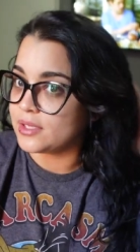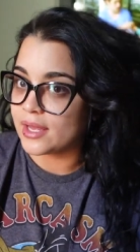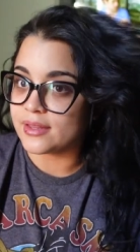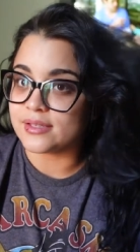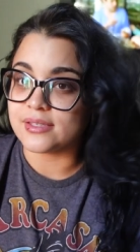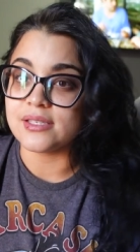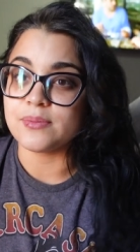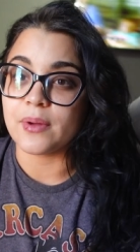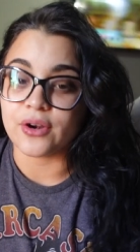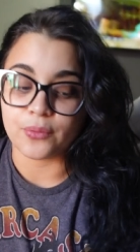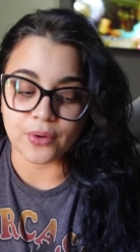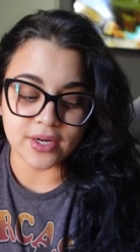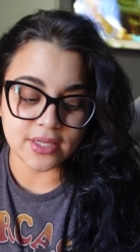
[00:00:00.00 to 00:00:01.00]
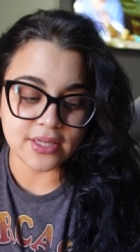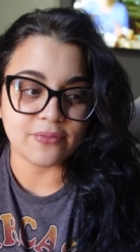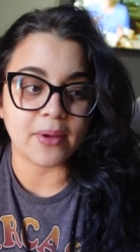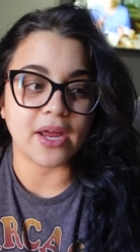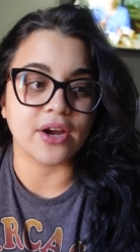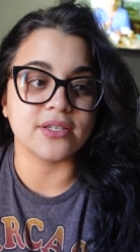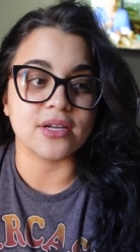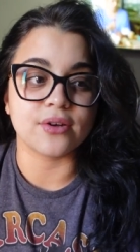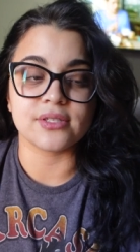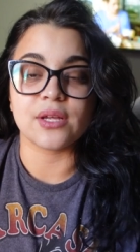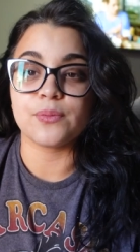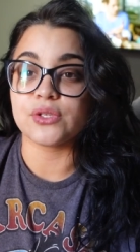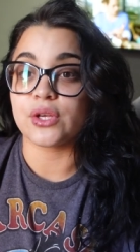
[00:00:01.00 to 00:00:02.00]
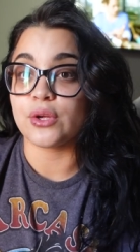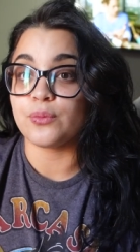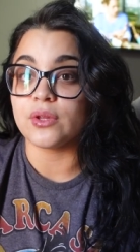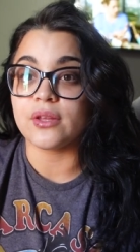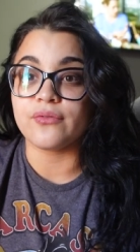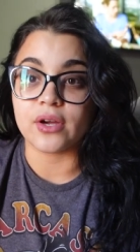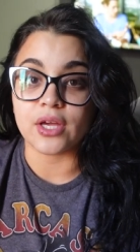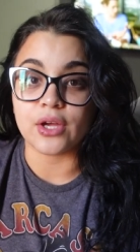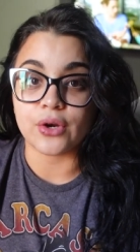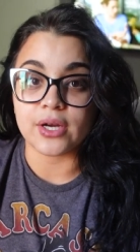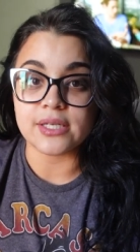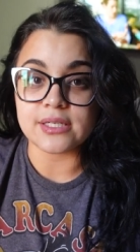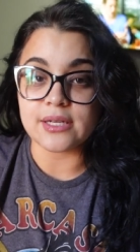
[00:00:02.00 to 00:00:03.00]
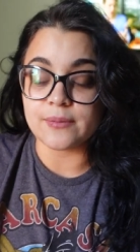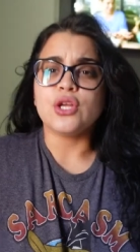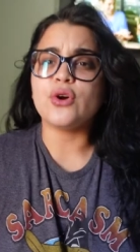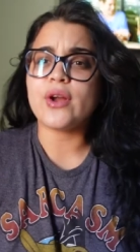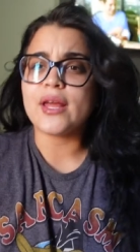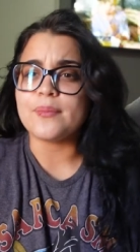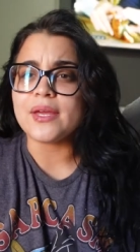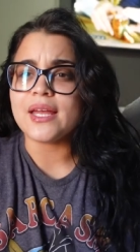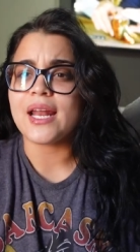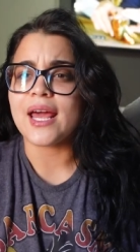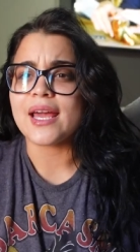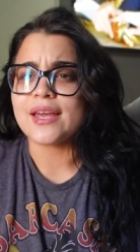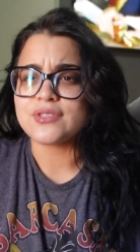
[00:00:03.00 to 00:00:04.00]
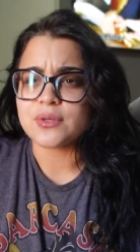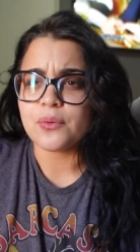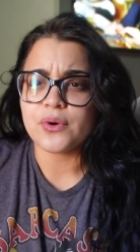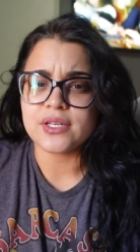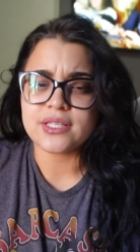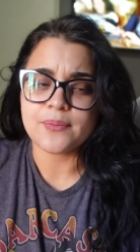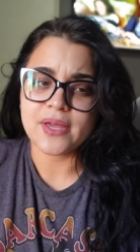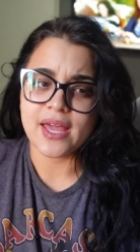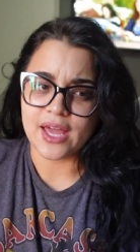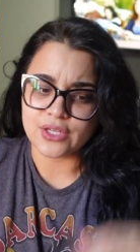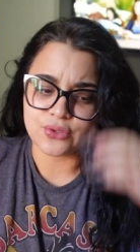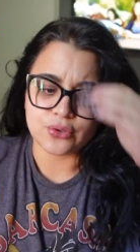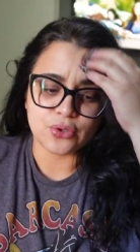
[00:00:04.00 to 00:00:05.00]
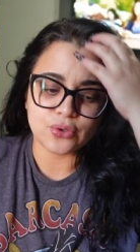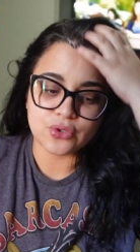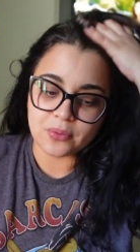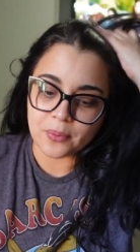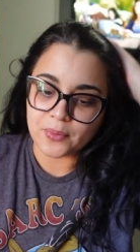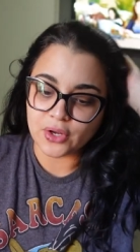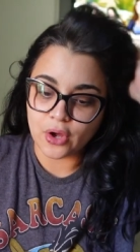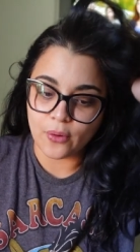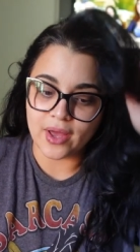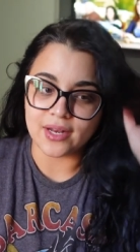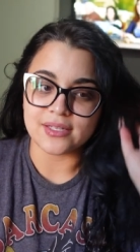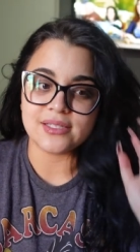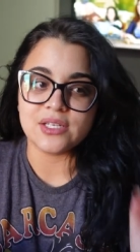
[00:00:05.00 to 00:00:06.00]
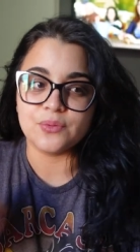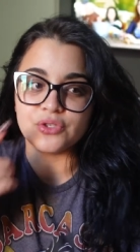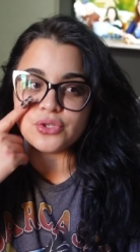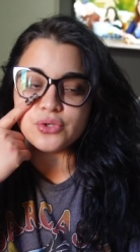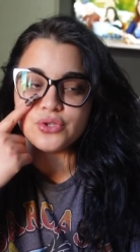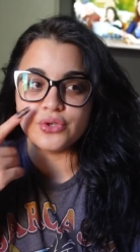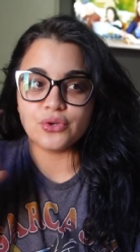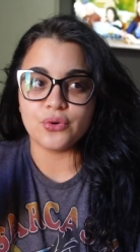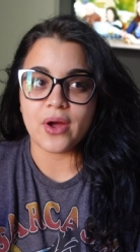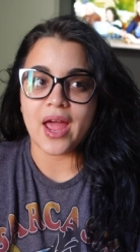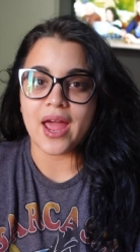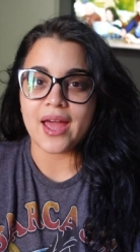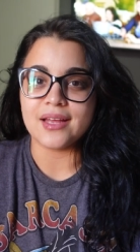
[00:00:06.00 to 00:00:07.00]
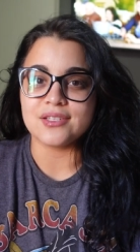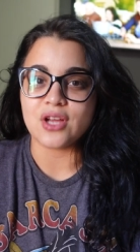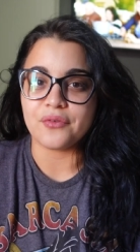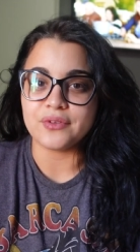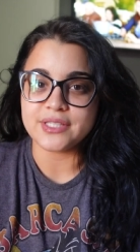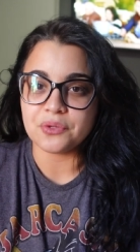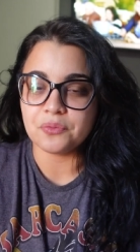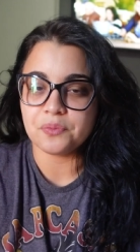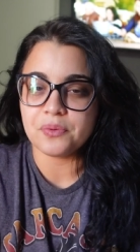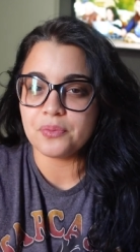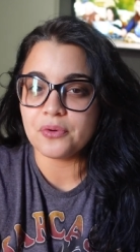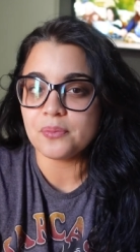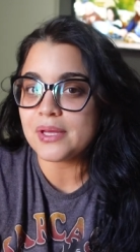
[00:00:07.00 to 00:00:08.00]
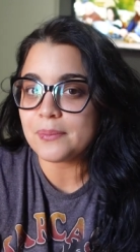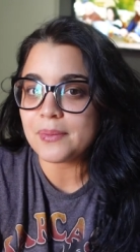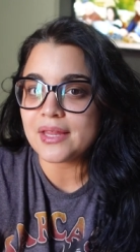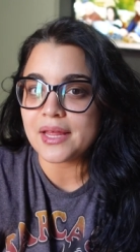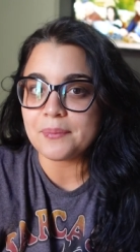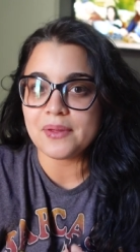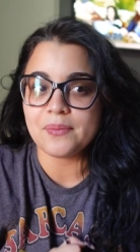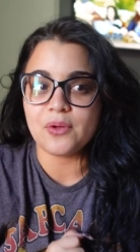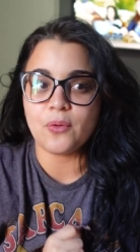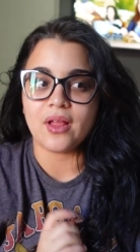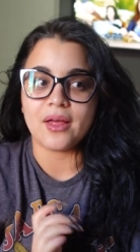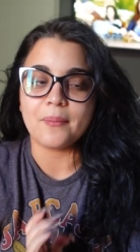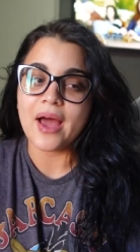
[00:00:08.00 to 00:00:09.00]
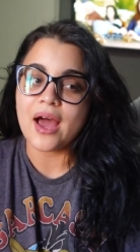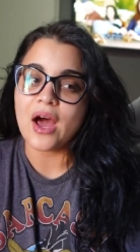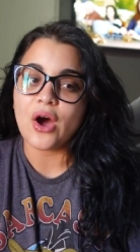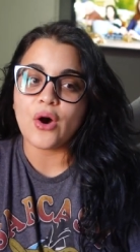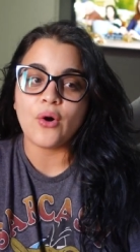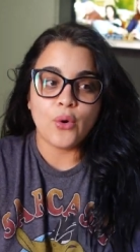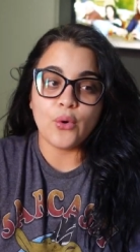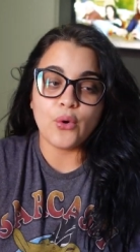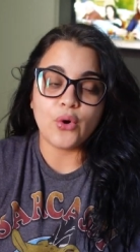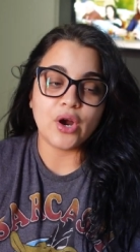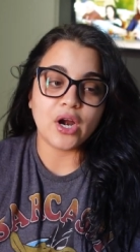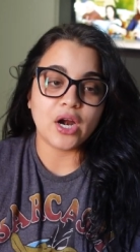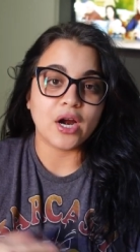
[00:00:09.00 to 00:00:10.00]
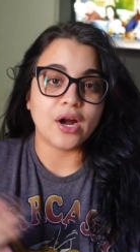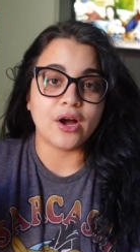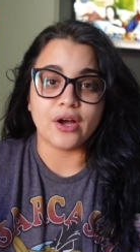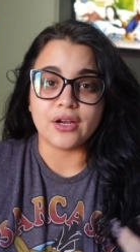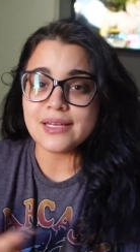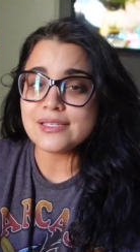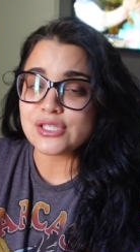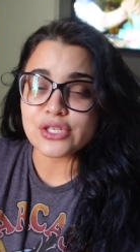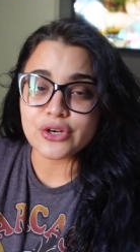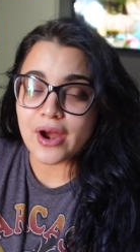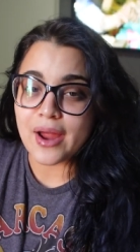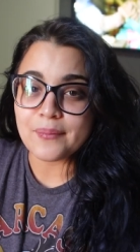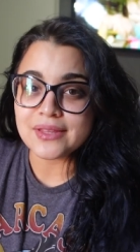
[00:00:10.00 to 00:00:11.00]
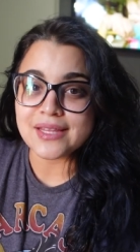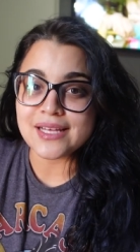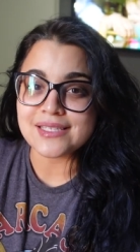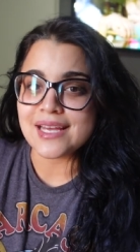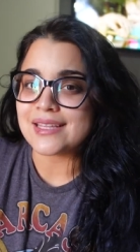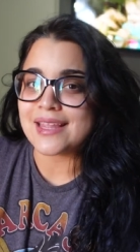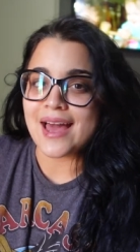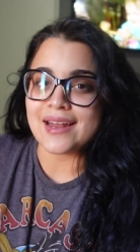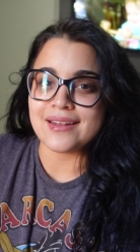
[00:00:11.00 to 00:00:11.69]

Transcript: Yeah, this is better. We're gonna leave my hair done because I was looking really fucking crazy. You know what I mean? Like if someone were to tell me, hey, I do YouTube, I'm gonna go ahead and see what you do. And obviously when people meet me, they meet me while I'm out or on Instagram and things like that.